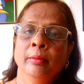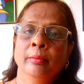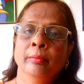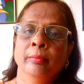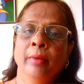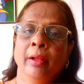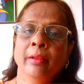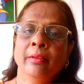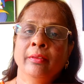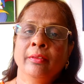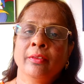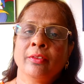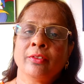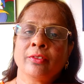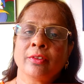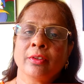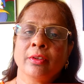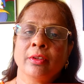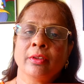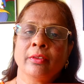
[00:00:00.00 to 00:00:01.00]
Brothers and
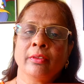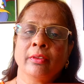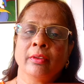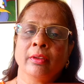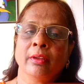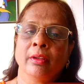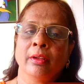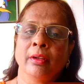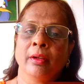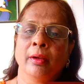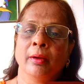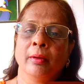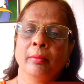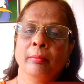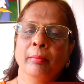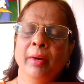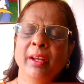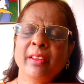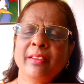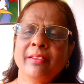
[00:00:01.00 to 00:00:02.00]
sisters,
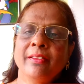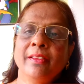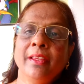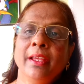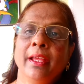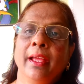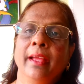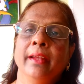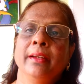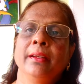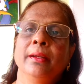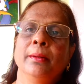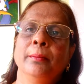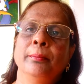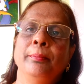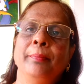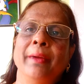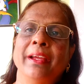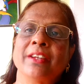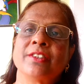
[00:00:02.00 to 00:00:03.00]
mercy and
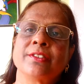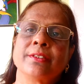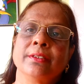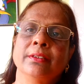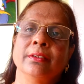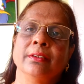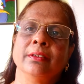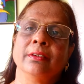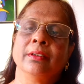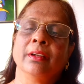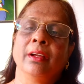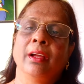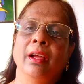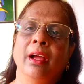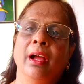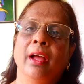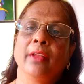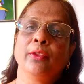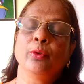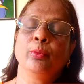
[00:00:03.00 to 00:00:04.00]

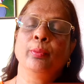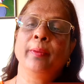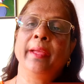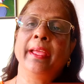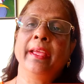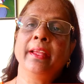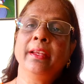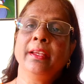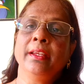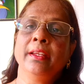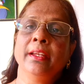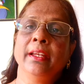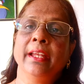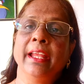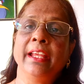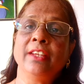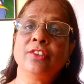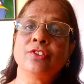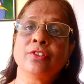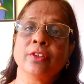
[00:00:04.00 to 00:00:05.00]
compassion are the very
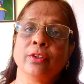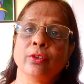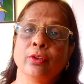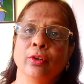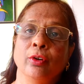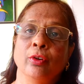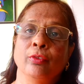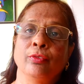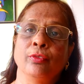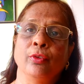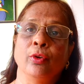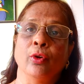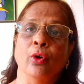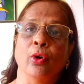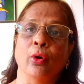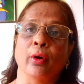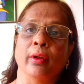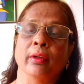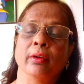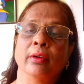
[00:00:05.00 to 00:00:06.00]
nature of
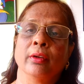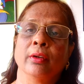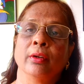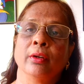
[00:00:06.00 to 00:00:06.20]
God.